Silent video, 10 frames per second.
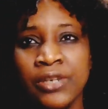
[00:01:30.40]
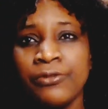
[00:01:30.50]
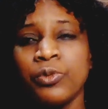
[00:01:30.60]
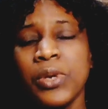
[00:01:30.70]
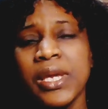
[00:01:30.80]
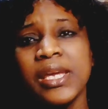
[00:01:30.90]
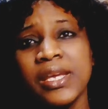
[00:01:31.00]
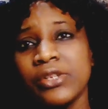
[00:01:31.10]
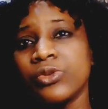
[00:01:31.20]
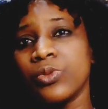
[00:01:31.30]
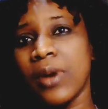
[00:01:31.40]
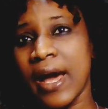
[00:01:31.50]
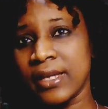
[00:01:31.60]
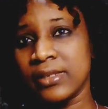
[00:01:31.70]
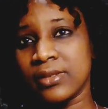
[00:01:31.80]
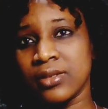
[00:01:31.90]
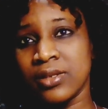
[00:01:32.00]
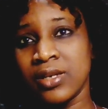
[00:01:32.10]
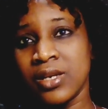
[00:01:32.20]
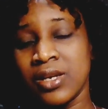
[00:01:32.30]
if we eat right,
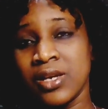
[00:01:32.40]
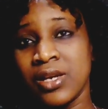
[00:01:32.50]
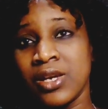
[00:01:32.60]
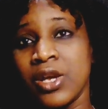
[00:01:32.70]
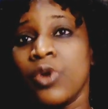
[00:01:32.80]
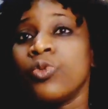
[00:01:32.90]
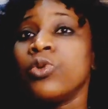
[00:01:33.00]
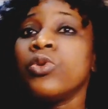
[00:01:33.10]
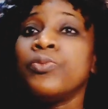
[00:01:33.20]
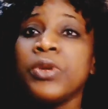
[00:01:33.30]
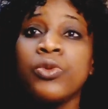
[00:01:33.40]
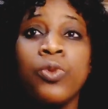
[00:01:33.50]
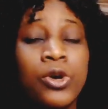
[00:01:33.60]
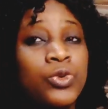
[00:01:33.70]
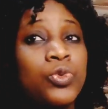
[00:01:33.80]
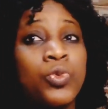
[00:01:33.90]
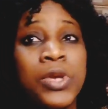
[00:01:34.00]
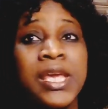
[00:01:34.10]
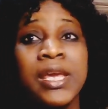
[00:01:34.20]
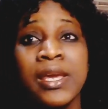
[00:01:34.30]
we will be what
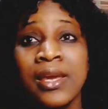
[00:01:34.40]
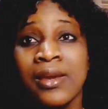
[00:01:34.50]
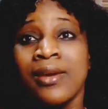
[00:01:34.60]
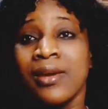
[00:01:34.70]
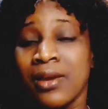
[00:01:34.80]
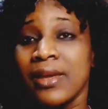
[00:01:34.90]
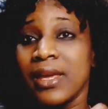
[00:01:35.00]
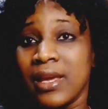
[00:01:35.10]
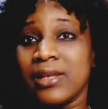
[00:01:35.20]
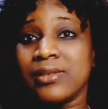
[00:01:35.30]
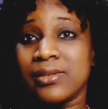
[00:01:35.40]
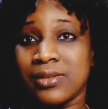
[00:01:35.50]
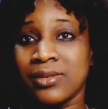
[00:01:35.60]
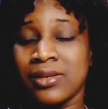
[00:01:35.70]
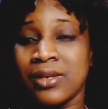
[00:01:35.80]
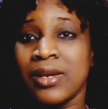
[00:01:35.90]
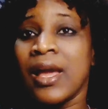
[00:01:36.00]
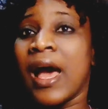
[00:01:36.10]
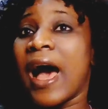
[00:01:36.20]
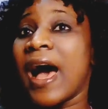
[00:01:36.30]
we eat.
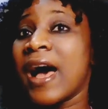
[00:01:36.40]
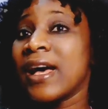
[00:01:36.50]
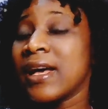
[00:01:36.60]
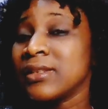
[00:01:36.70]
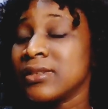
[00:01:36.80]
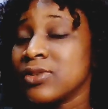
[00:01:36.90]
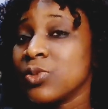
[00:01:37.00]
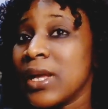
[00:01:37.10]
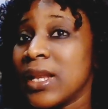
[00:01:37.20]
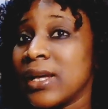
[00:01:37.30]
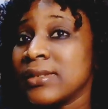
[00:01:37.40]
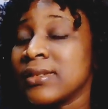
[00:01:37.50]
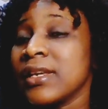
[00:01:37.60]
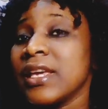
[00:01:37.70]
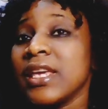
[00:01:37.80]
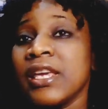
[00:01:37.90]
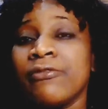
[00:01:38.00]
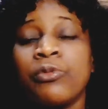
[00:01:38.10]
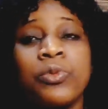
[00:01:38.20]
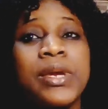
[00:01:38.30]
As well as
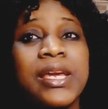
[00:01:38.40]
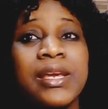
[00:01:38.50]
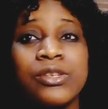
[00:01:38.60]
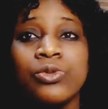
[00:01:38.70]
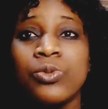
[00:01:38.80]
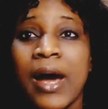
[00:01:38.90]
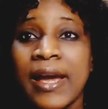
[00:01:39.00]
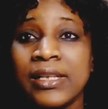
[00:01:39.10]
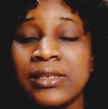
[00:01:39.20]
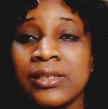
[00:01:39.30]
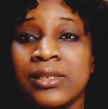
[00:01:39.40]
if we eat right,